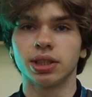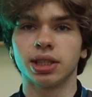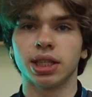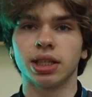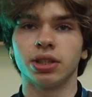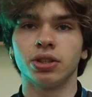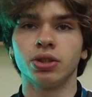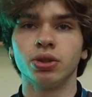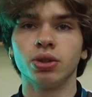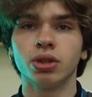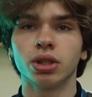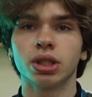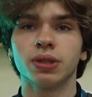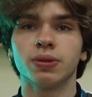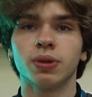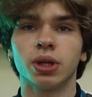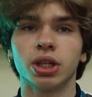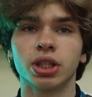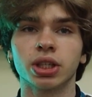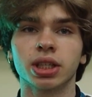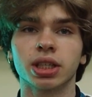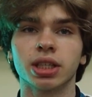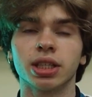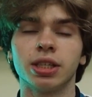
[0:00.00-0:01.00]
They do not
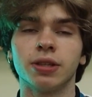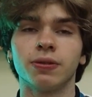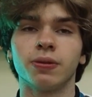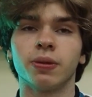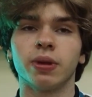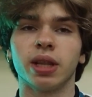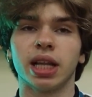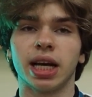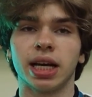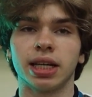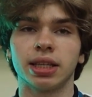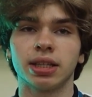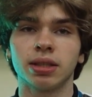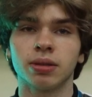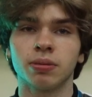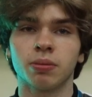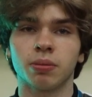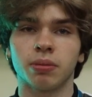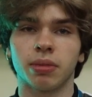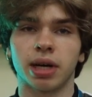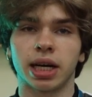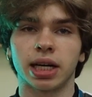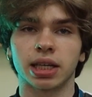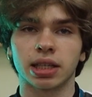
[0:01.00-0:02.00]
work in flat
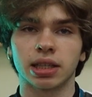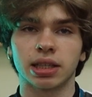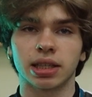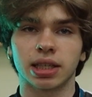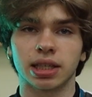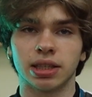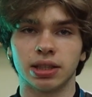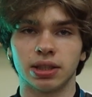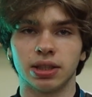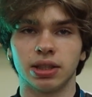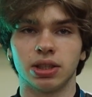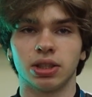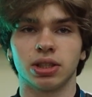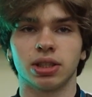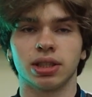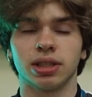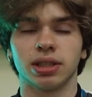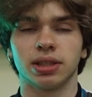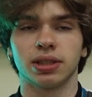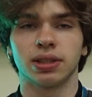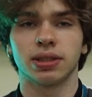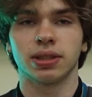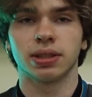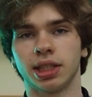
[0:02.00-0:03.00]
market
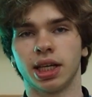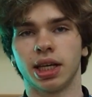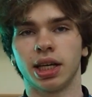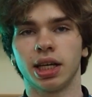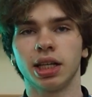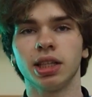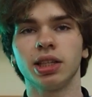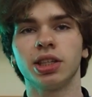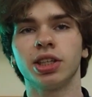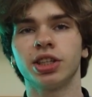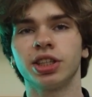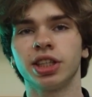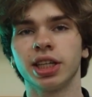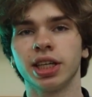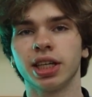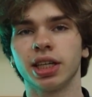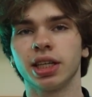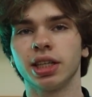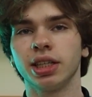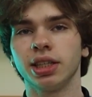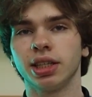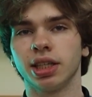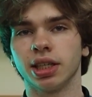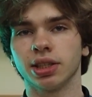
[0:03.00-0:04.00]
conditions. The Elder
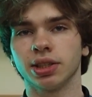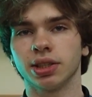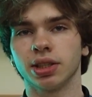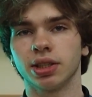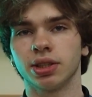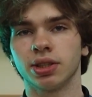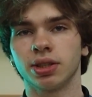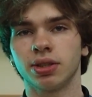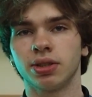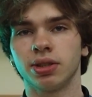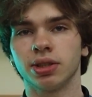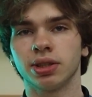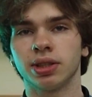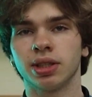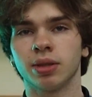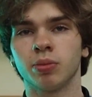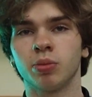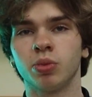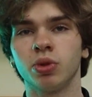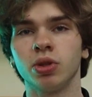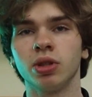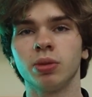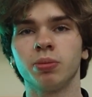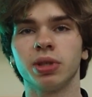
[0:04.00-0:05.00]
index is called the
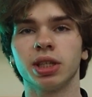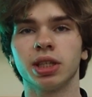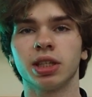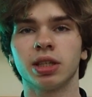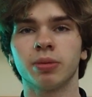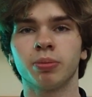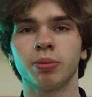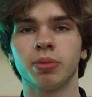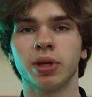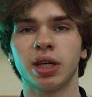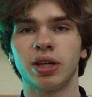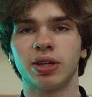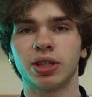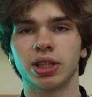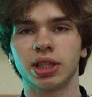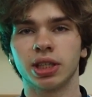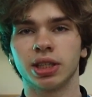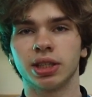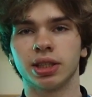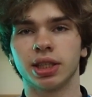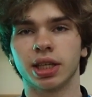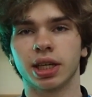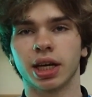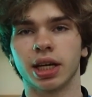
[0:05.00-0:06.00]
Bull-Bear Power
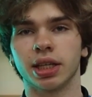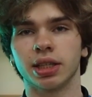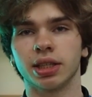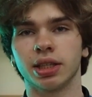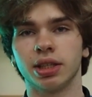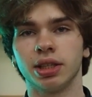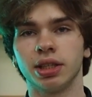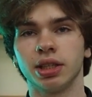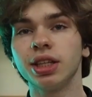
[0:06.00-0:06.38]
Indicator.